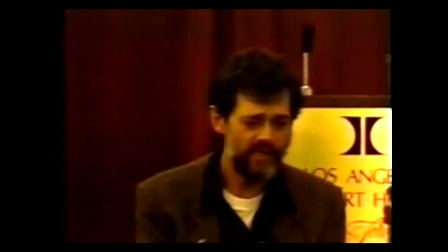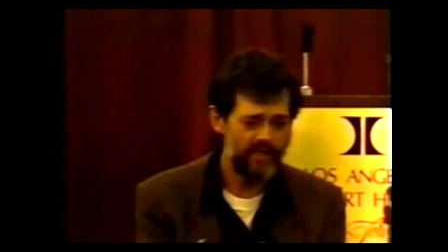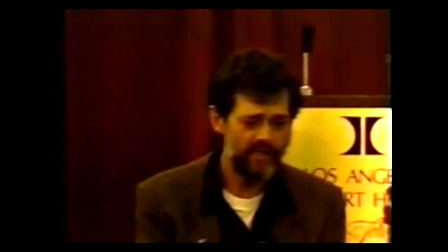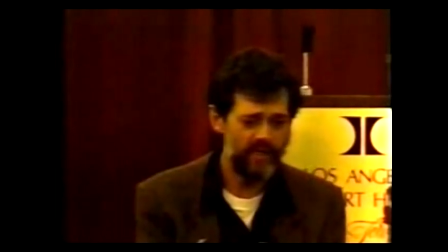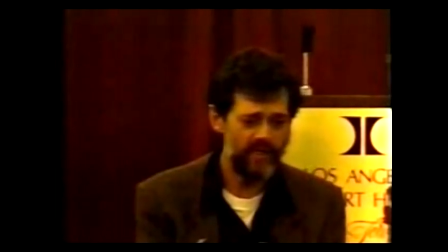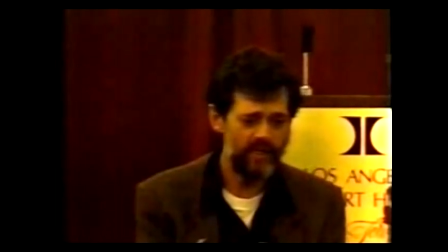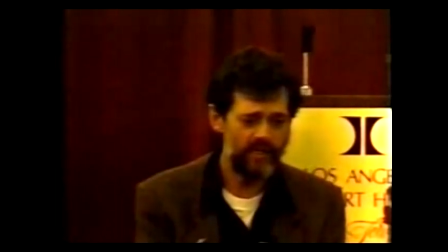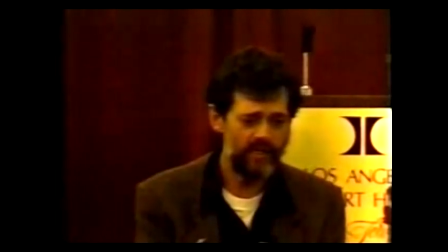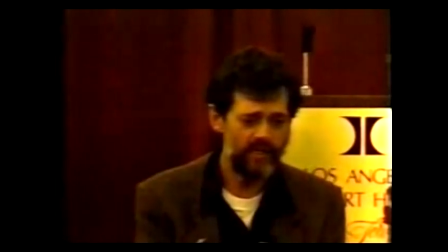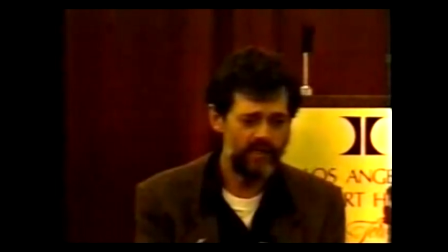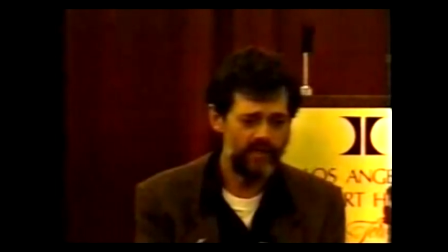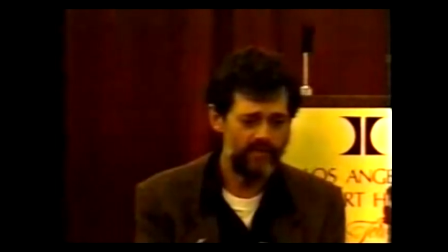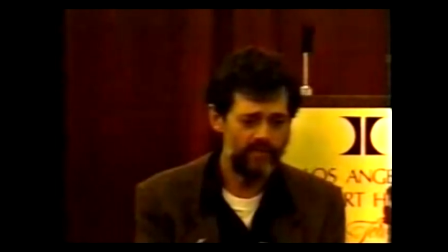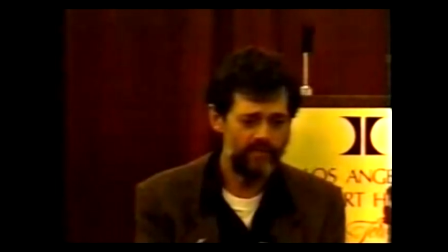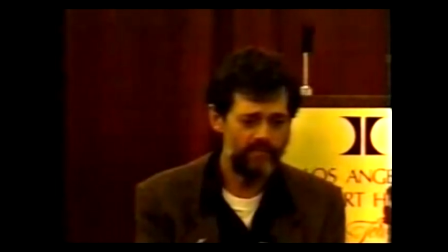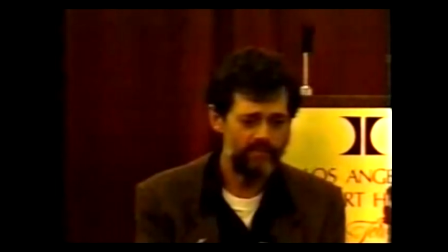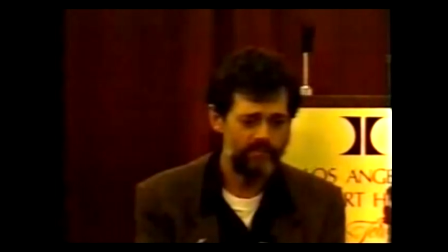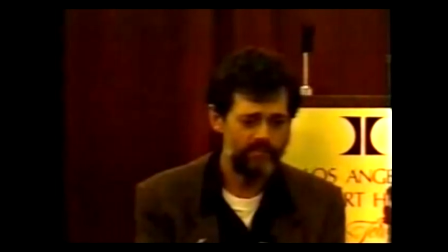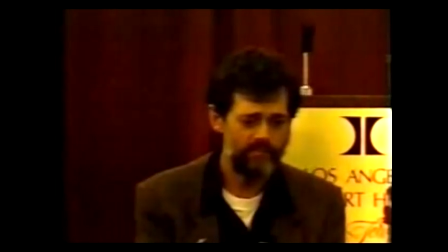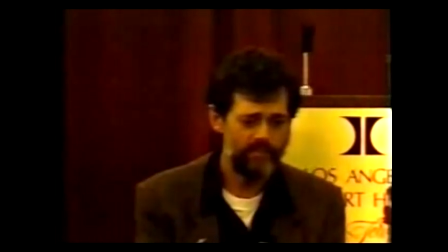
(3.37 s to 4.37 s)
uh,
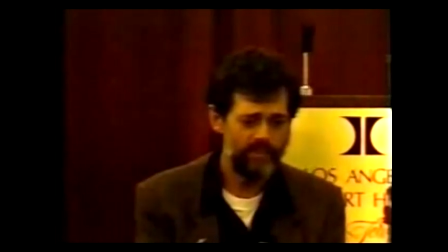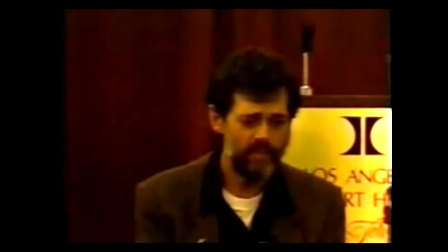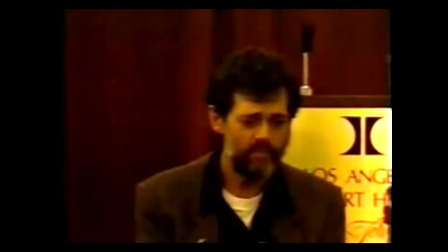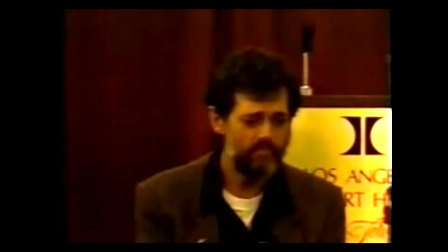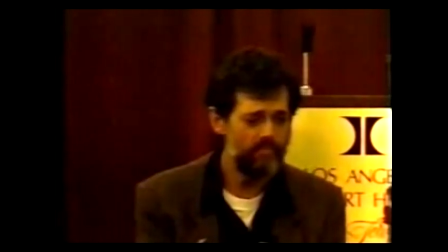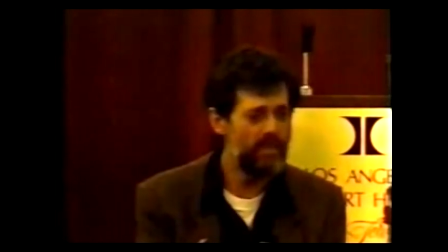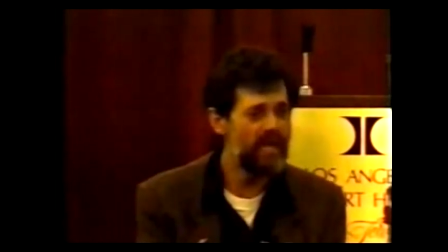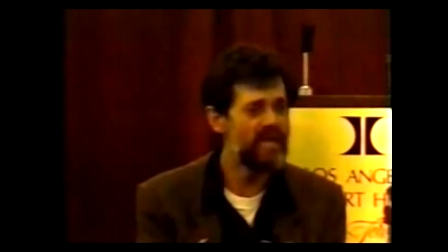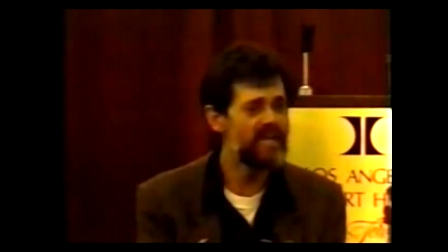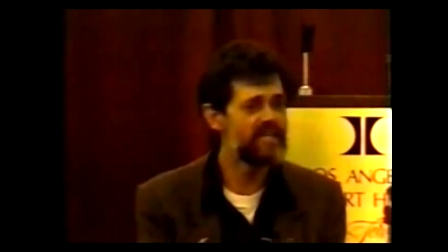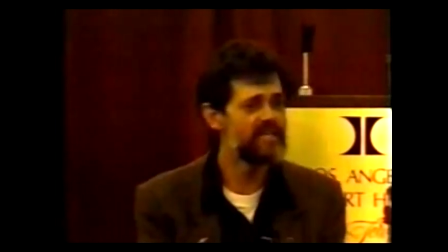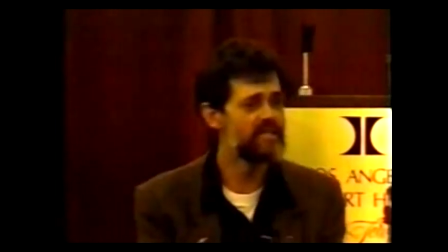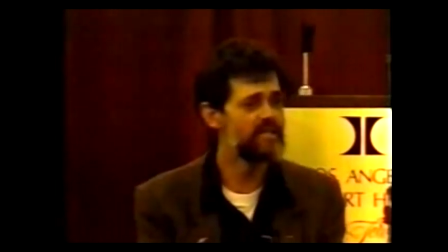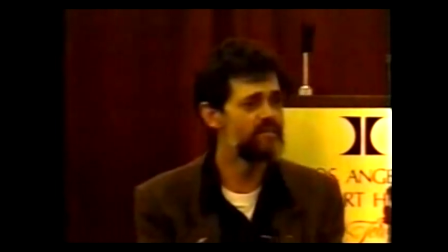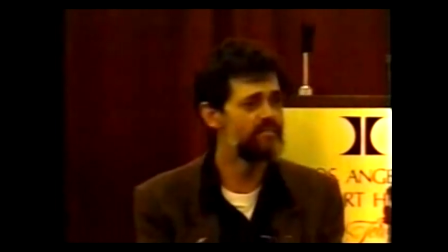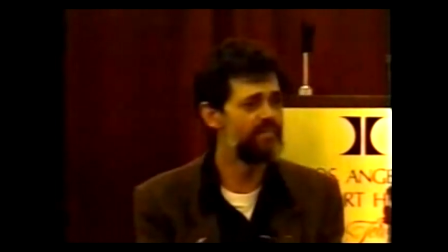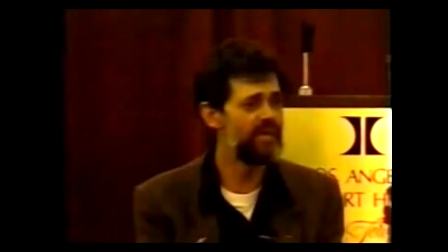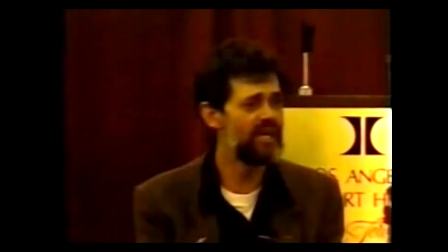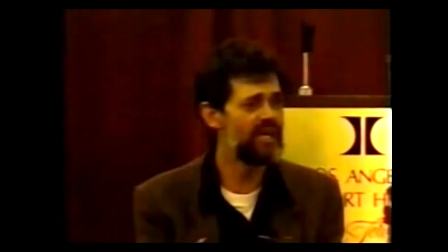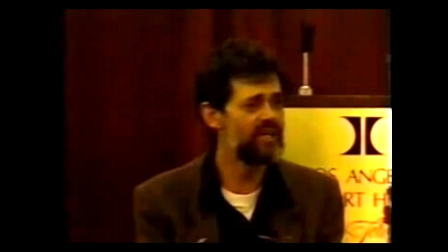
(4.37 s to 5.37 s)

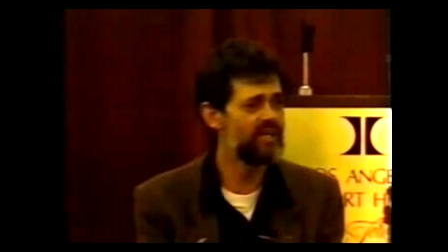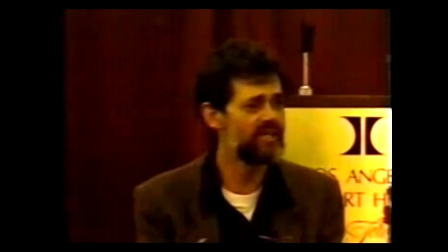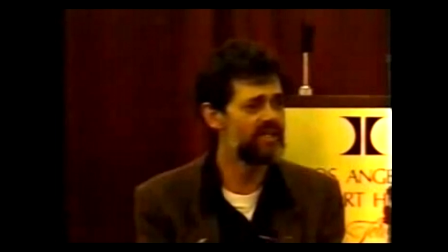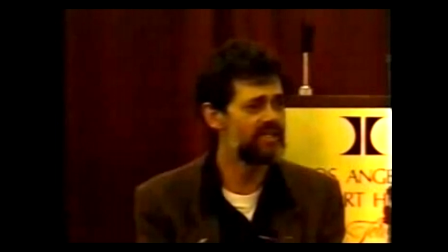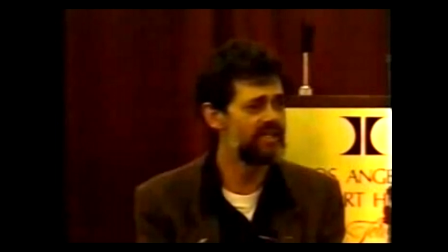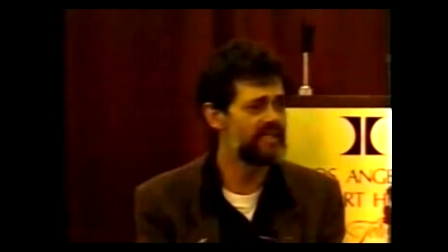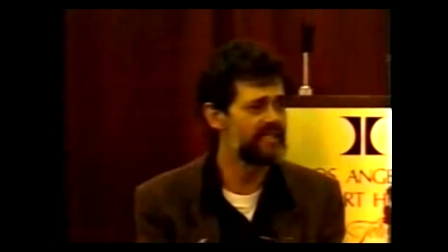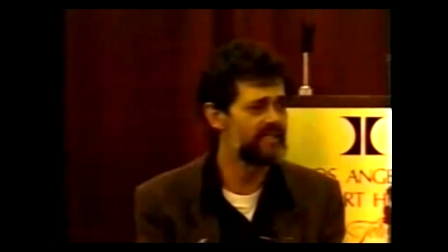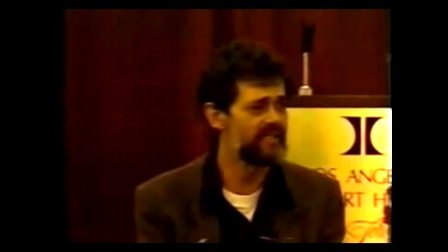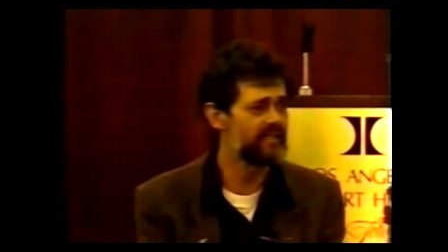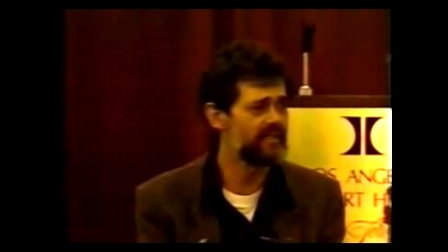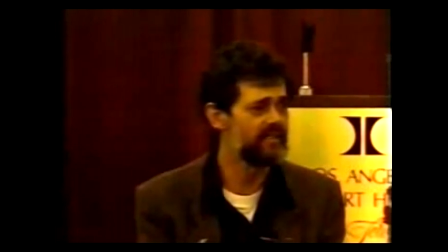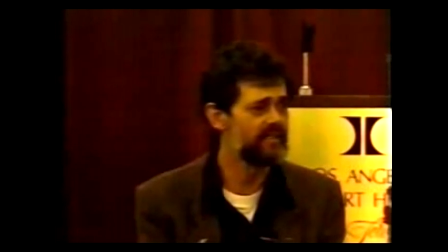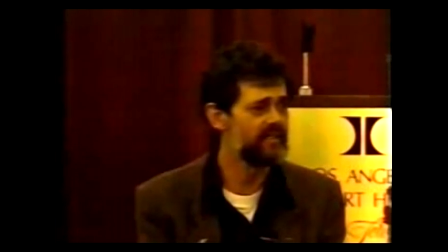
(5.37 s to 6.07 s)
mind-boggling,